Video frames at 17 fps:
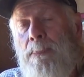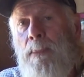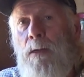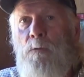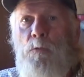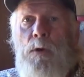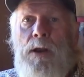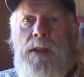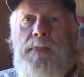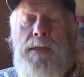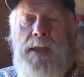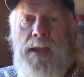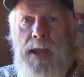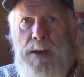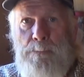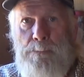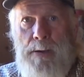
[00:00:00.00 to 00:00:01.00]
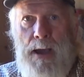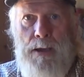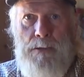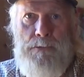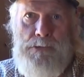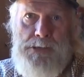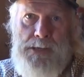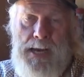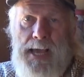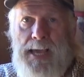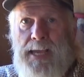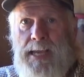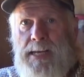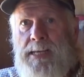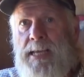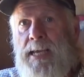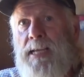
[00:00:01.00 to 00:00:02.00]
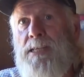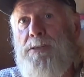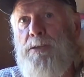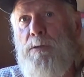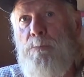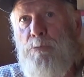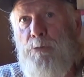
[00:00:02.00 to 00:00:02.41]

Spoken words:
of one of the gunpowders that I had tested